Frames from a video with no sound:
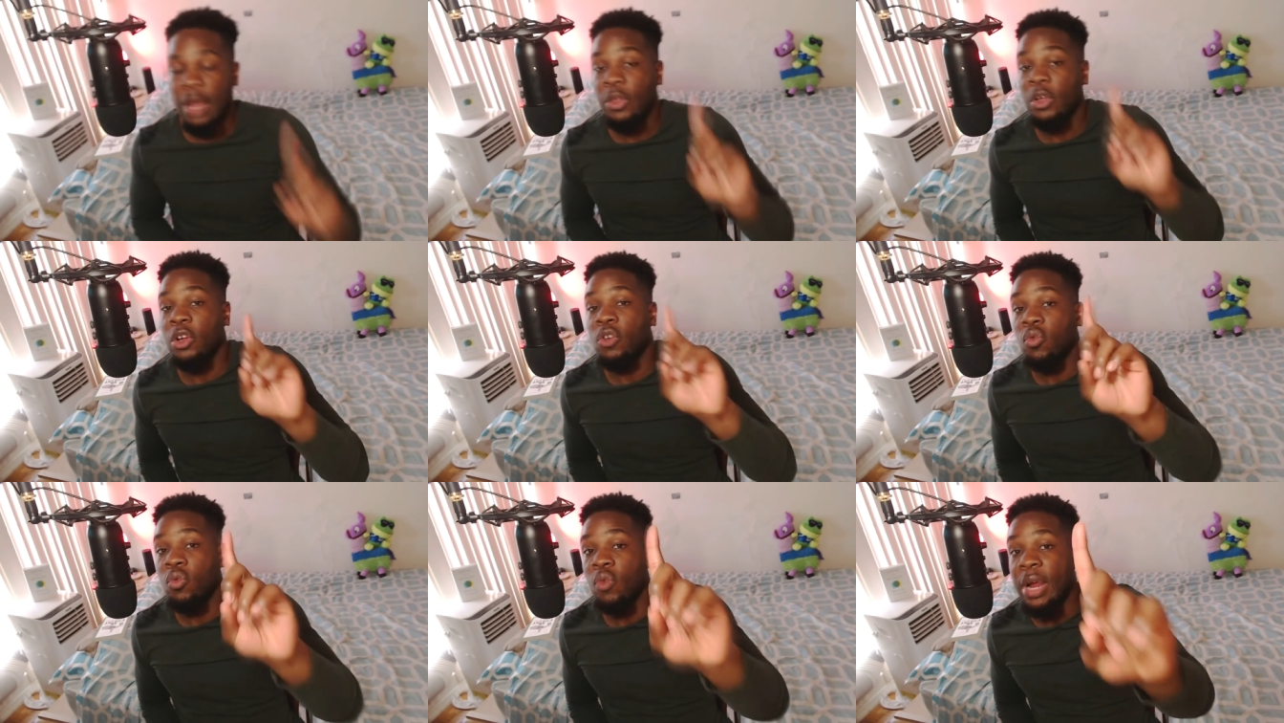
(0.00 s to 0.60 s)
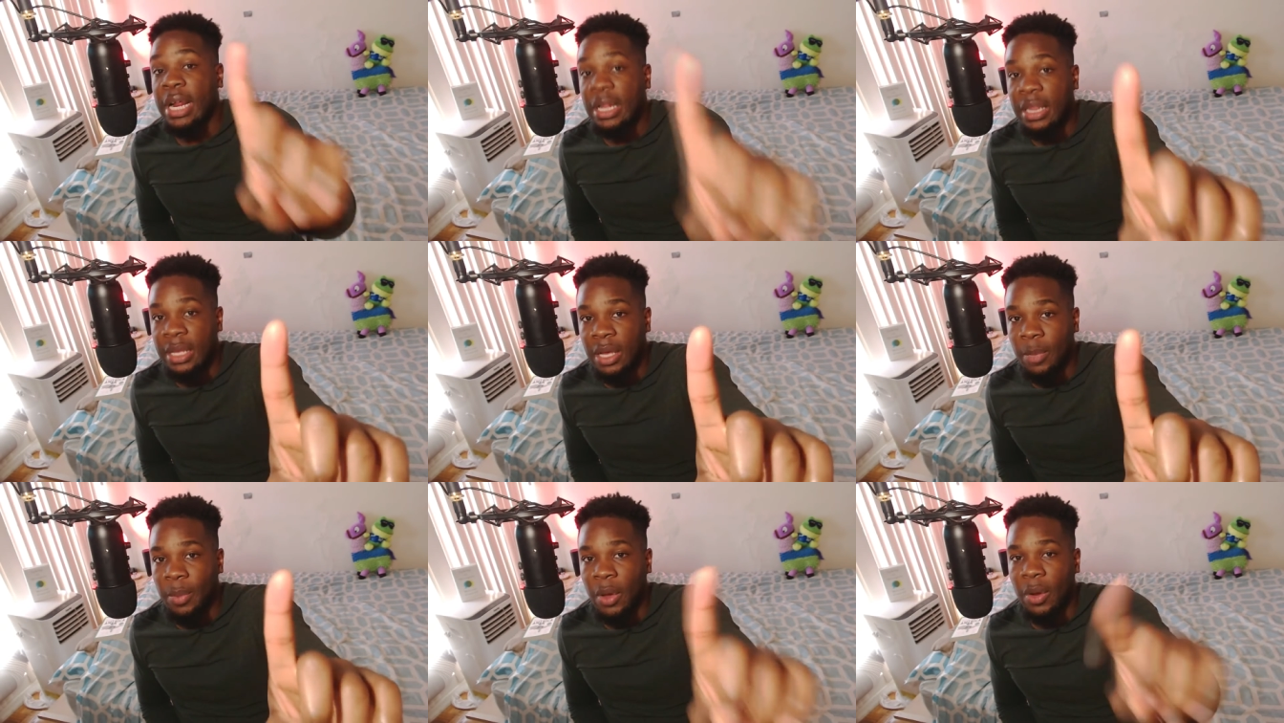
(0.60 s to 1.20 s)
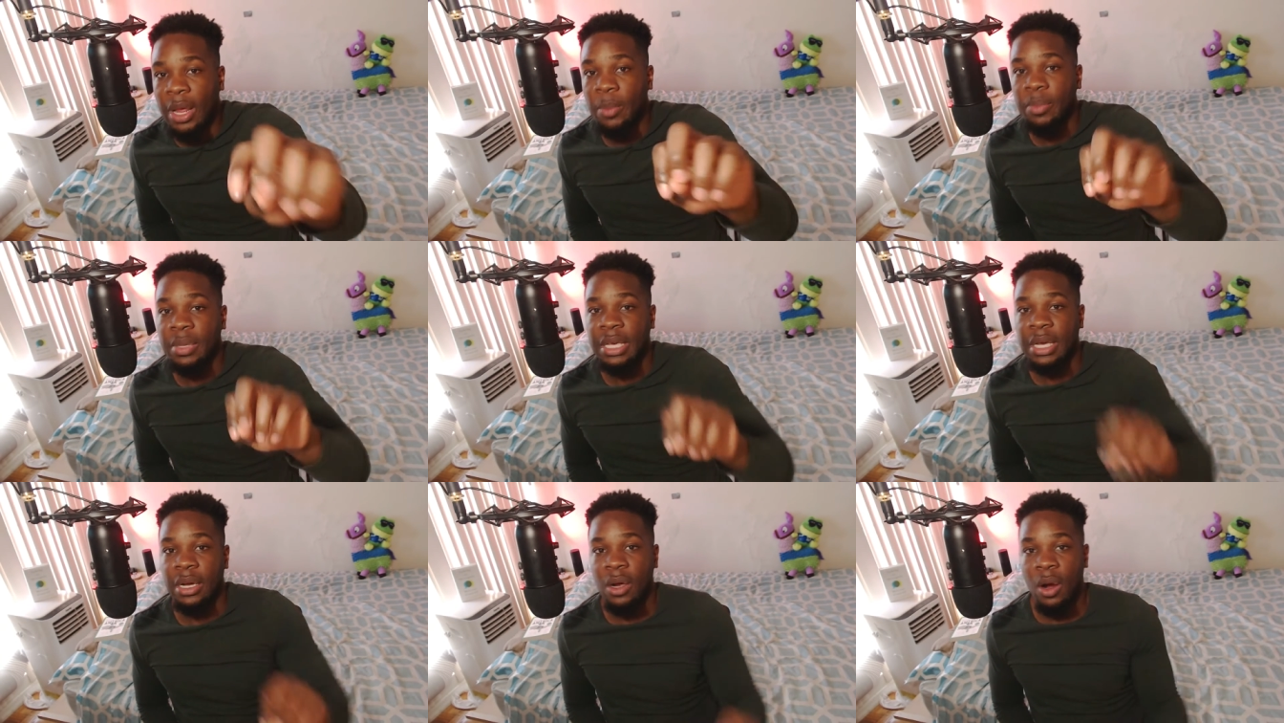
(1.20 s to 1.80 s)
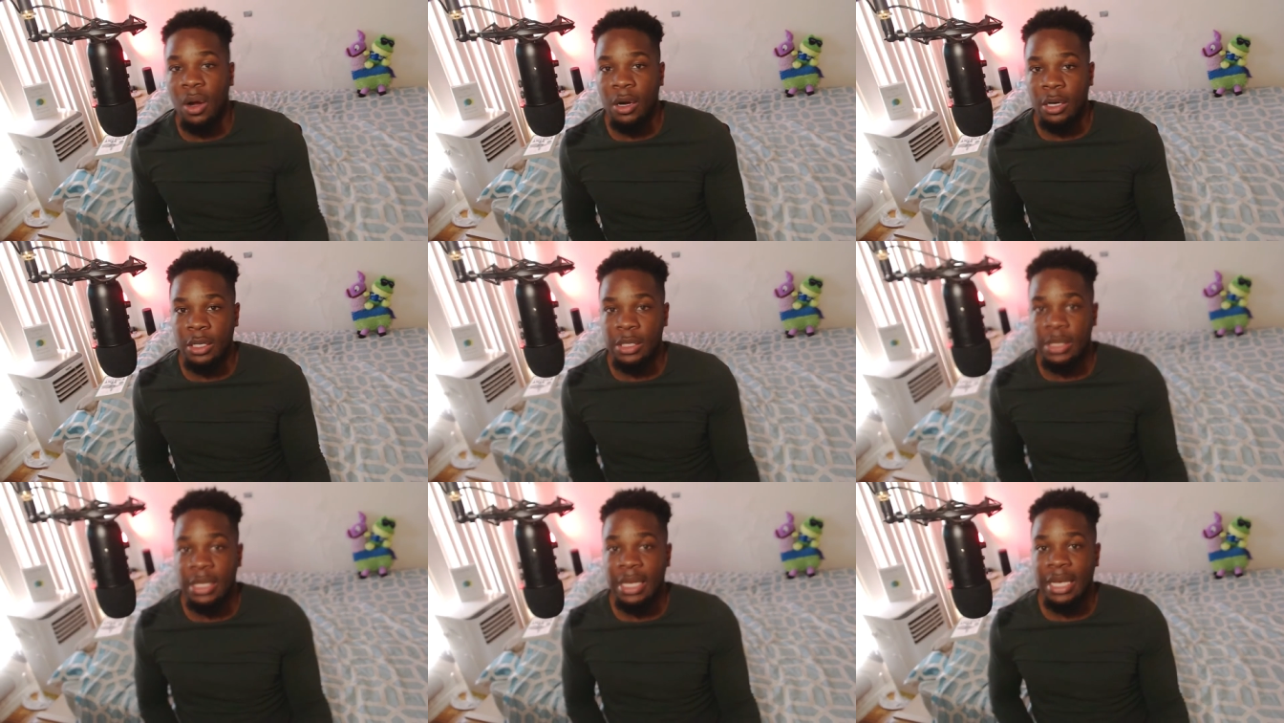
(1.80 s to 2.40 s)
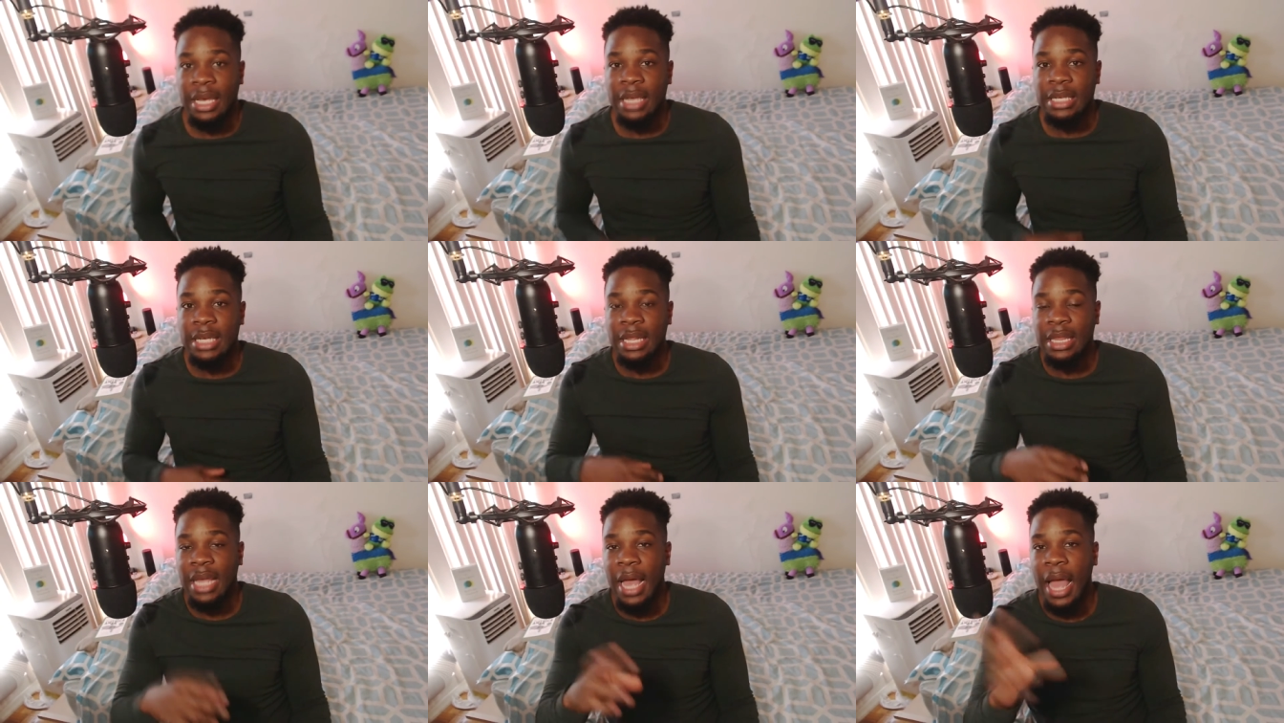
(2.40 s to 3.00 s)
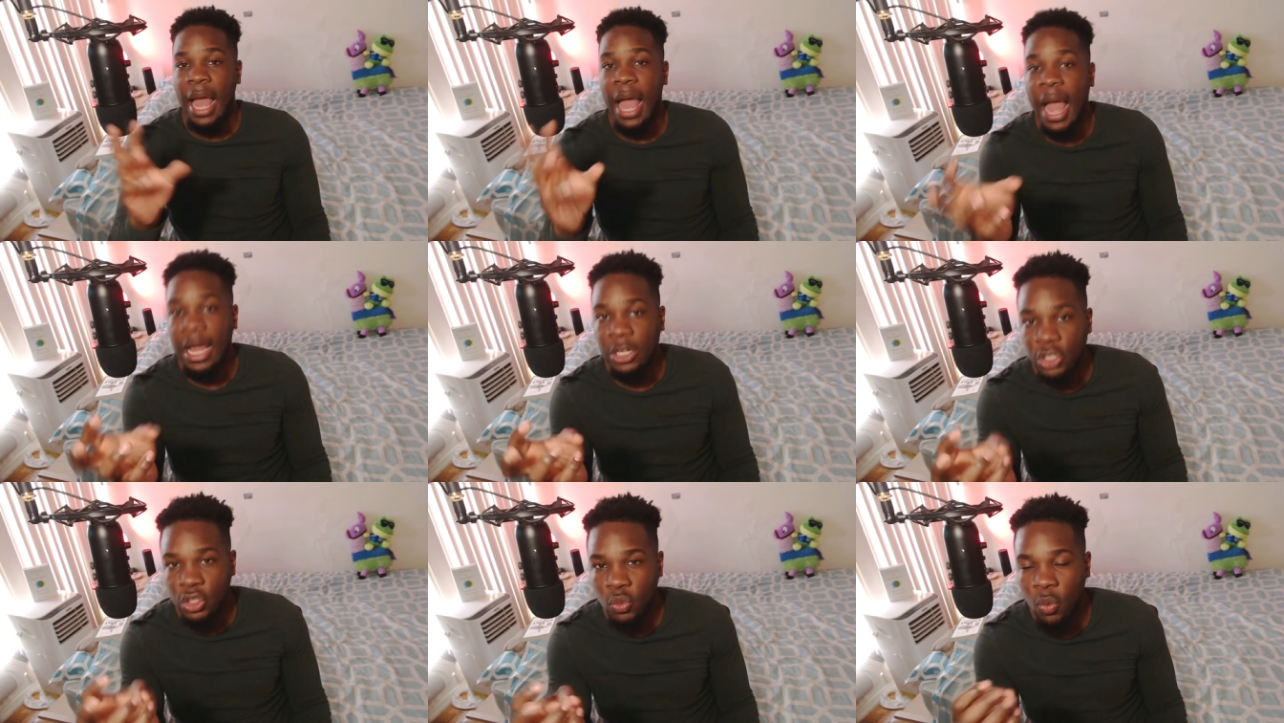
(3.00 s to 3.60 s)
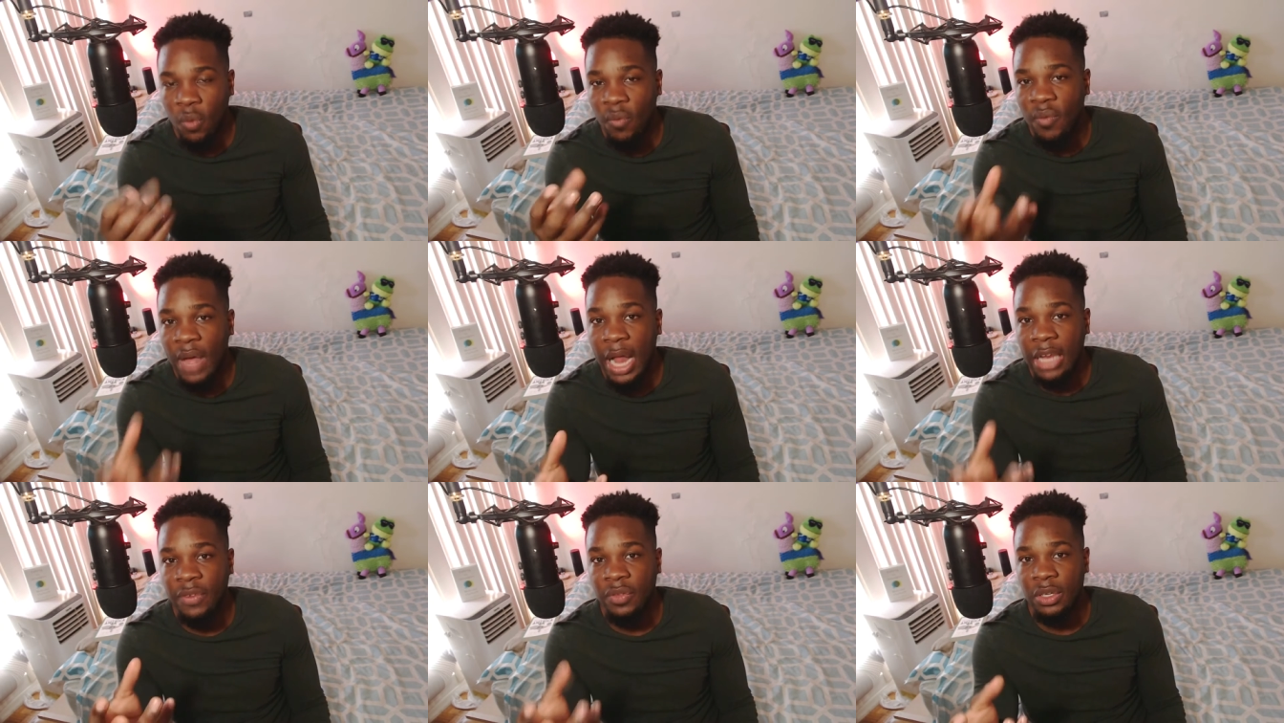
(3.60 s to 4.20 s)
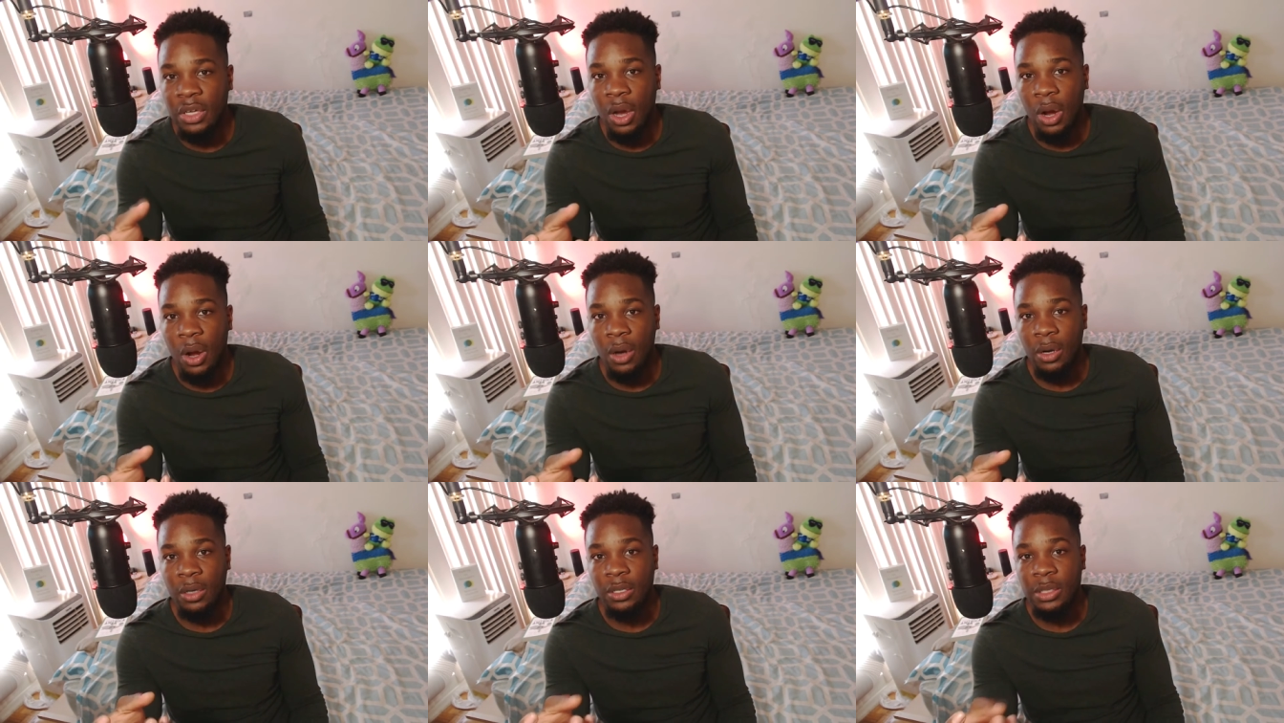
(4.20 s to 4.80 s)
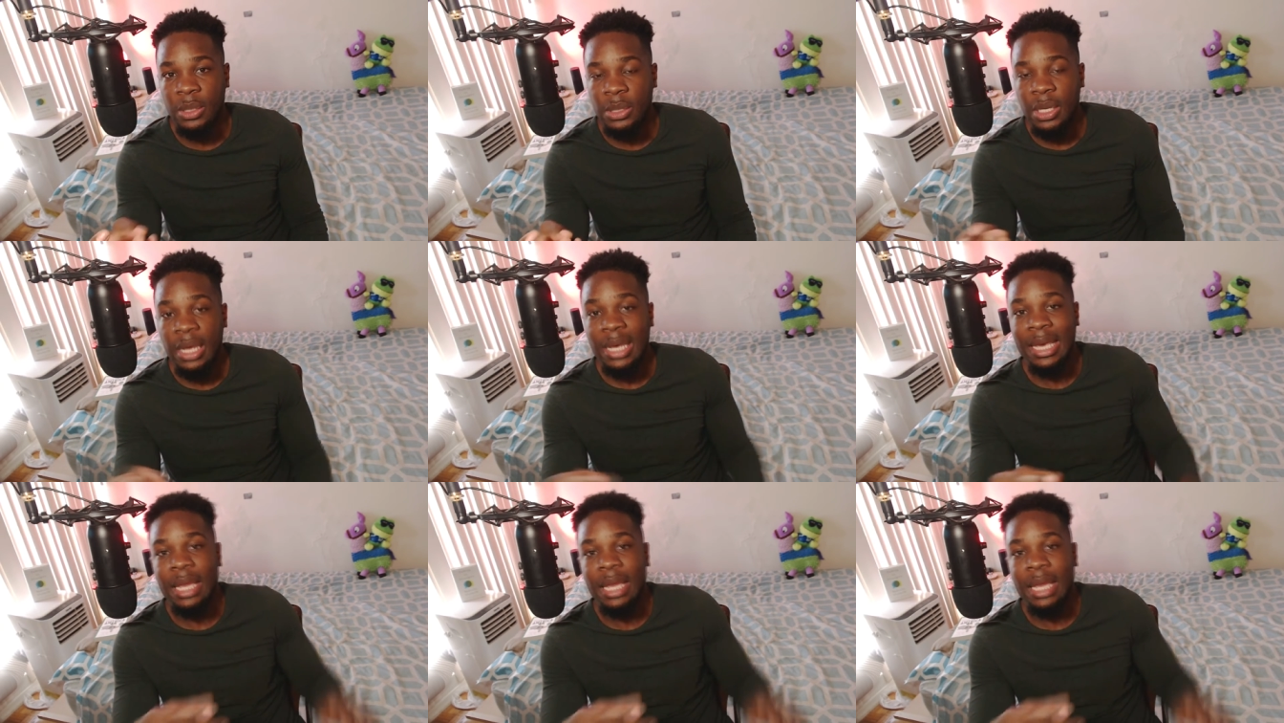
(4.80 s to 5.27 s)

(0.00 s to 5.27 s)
Now, the great thing about N B A cards is that the actual value of the cards